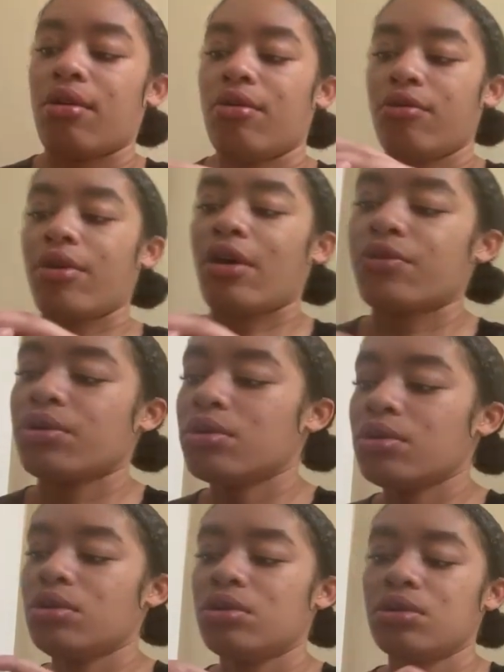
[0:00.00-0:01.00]

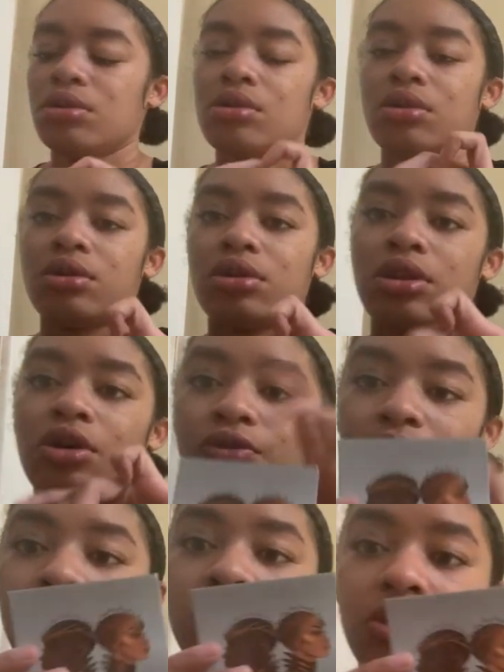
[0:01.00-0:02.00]
Rebel, the
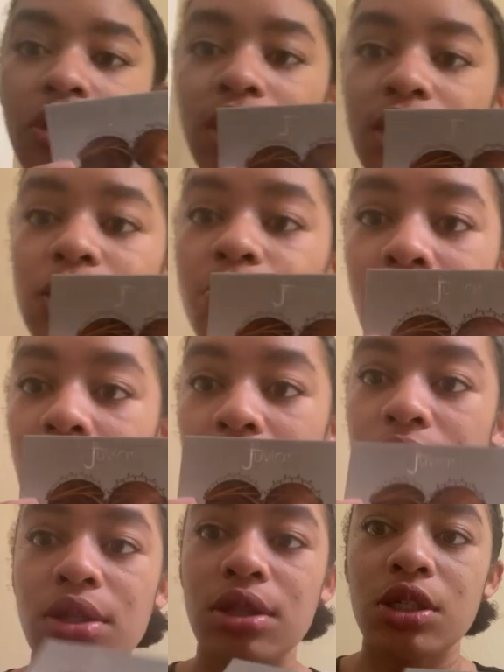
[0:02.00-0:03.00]
Rebel Grays
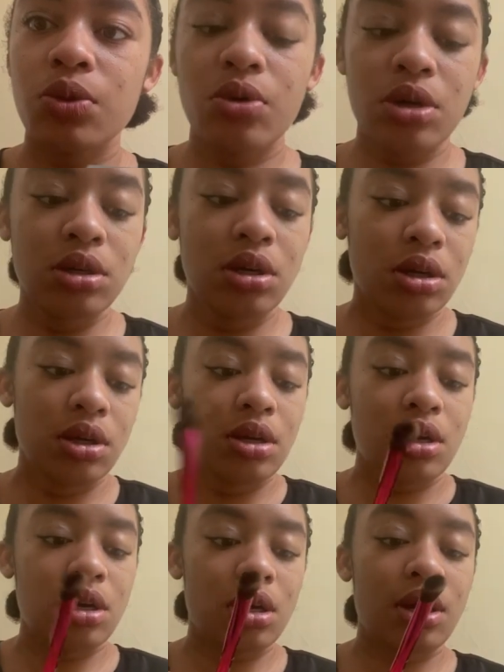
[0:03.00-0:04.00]
palette, this one.
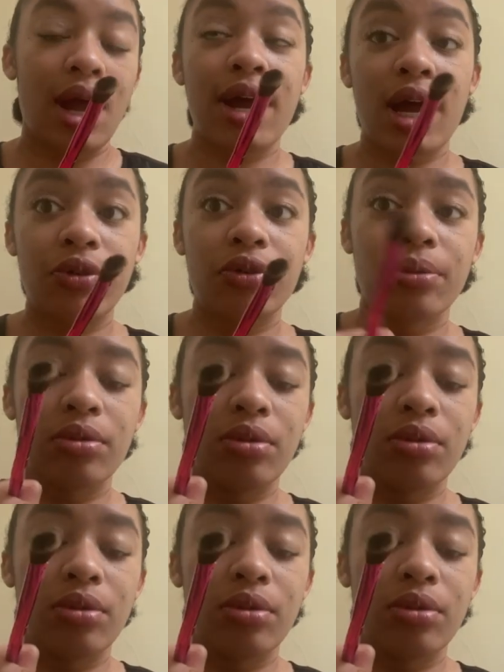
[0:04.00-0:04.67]
I got it from,